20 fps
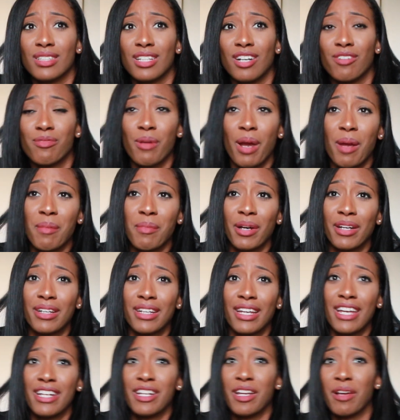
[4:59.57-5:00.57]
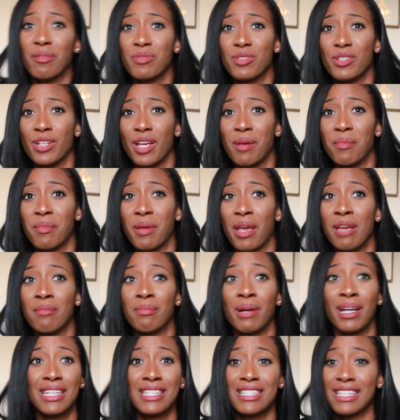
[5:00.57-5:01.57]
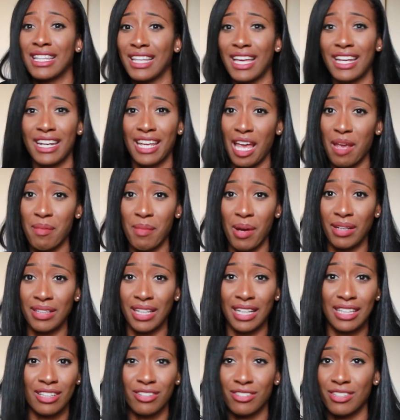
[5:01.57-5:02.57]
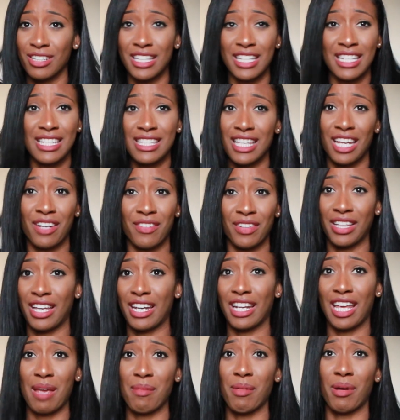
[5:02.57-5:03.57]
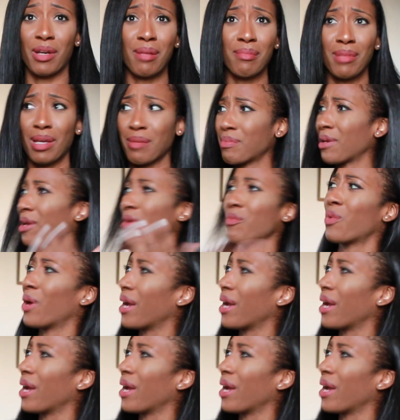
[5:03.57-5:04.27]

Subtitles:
a Primark in Amsterdam, and my East Atlanta came out, like literally the east side of Atlanta came out, and I'm like,